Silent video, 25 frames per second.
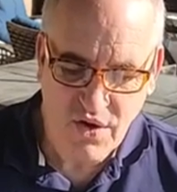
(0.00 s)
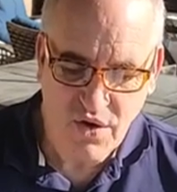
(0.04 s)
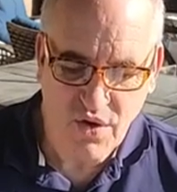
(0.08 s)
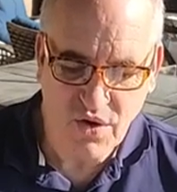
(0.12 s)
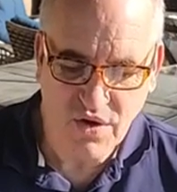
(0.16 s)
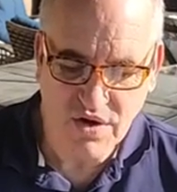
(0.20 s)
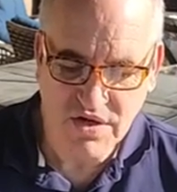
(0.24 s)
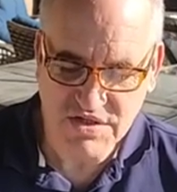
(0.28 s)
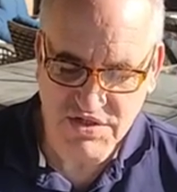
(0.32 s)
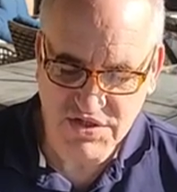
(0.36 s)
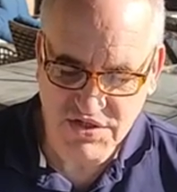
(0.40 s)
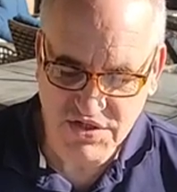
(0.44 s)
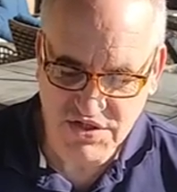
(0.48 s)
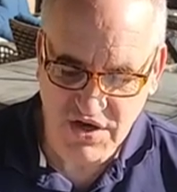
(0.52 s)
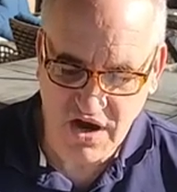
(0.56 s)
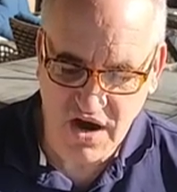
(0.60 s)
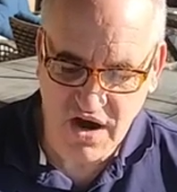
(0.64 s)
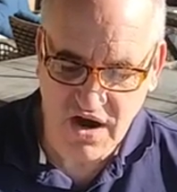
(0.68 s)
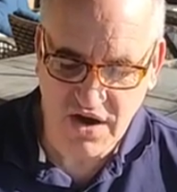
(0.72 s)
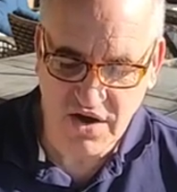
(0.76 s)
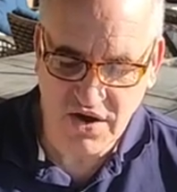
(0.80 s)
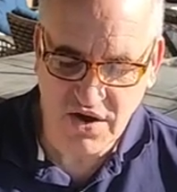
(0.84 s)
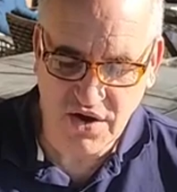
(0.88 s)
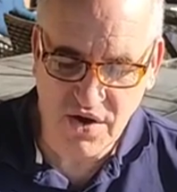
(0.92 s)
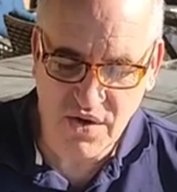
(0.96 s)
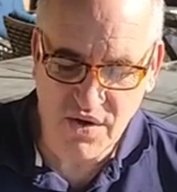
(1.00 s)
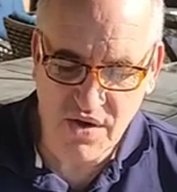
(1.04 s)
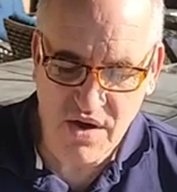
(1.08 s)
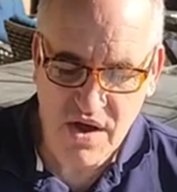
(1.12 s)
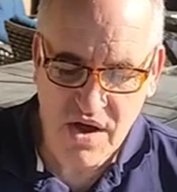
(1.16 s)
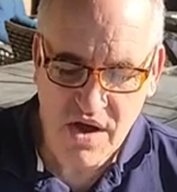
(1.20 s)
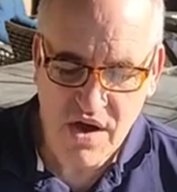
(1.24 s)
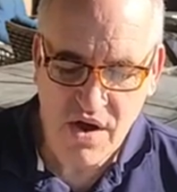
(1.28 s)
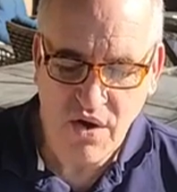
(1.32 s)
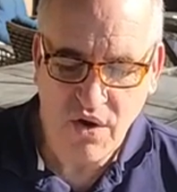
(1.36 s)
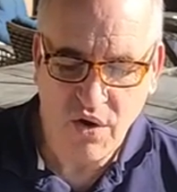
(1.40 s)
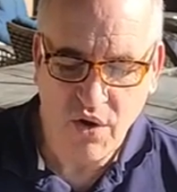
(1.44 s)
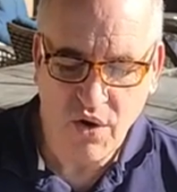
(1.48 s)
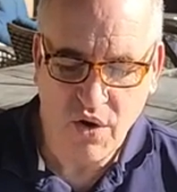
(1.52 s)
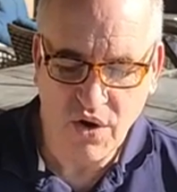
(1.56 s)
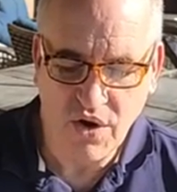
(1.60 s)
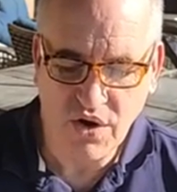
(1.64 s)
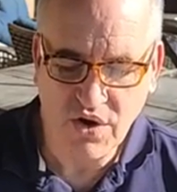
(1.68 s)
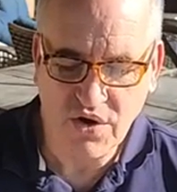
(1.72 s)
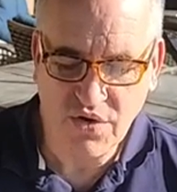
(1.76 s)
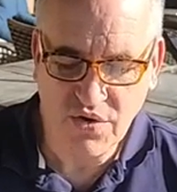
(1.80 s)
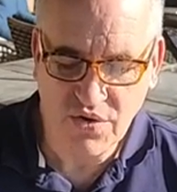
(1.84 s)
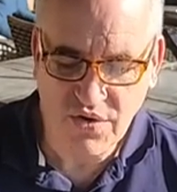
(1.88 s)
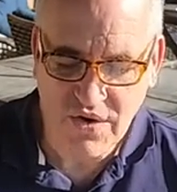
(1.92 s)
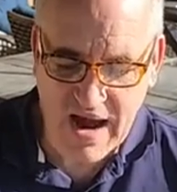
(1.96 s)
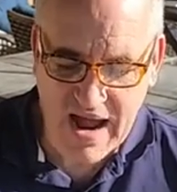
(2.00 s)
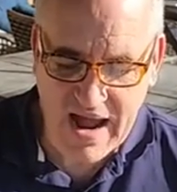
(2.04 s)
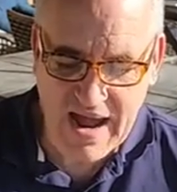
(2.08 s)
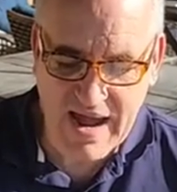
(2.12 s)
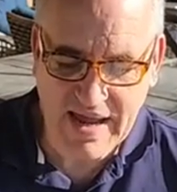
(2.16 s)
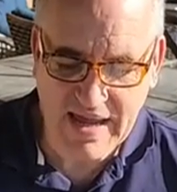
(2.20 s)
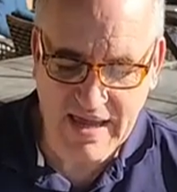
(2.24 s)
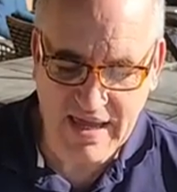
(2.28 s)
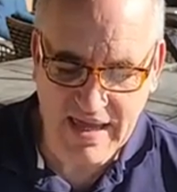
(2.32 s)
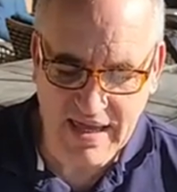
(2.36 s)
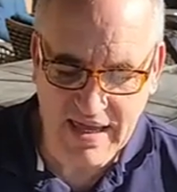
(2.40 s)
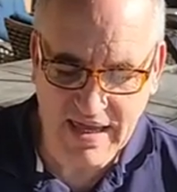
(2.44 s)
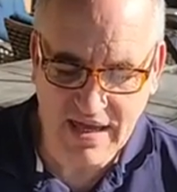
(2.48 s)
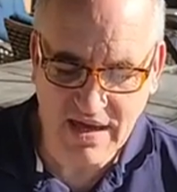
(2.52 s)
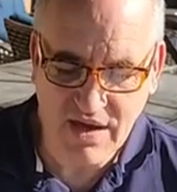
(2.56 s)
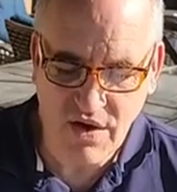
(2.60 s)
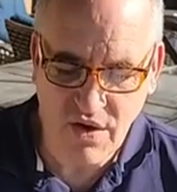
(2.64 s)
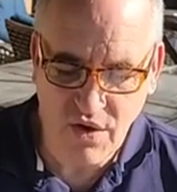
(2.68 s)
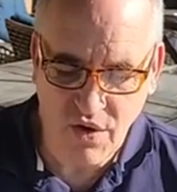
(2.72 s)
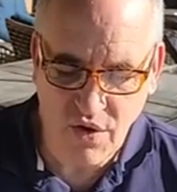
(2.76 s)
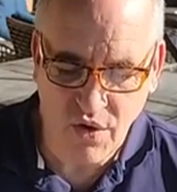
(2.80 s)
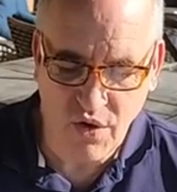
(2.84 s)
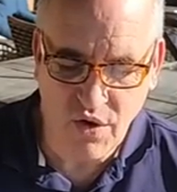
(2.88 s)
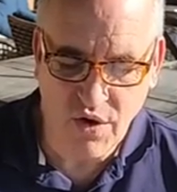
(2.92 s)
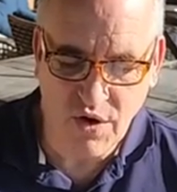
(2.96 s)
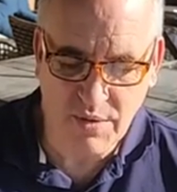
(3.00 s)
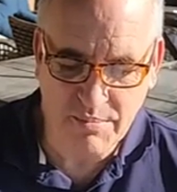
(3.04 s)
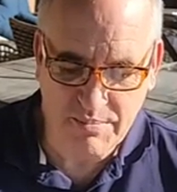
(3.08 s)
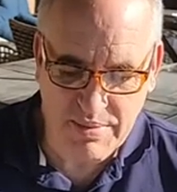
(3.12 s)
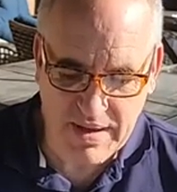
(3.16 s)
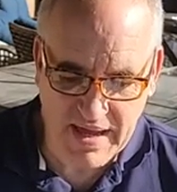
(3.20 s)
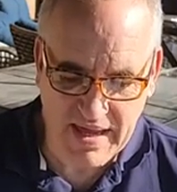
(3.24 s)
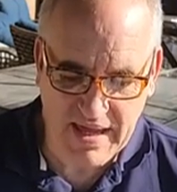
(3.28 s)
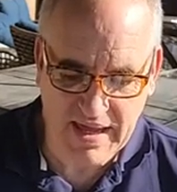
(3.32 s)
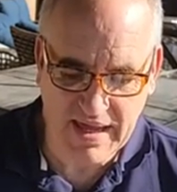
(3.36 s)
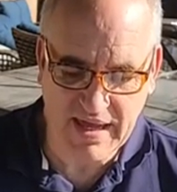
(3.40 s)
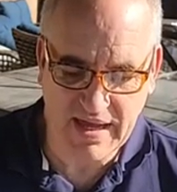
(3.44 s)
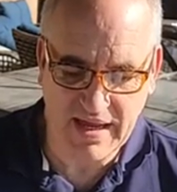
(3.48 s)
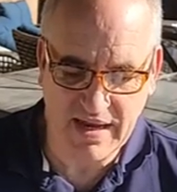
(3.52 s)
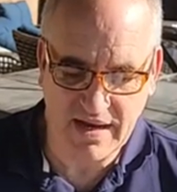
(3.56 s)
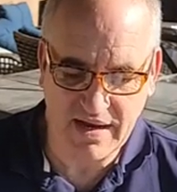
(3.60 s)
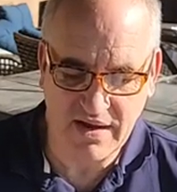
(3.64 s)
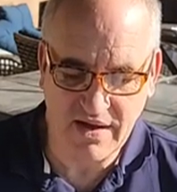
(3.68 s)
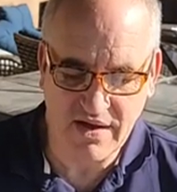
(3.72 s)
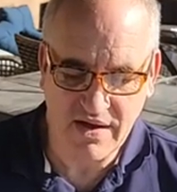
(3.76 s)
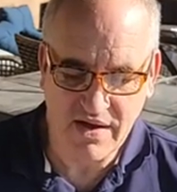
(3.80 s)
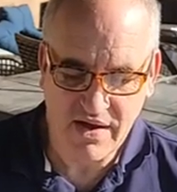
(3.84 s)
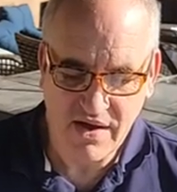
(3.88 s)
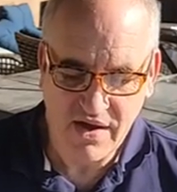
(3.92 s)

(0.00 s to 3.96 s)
or sorrow or crying or pain.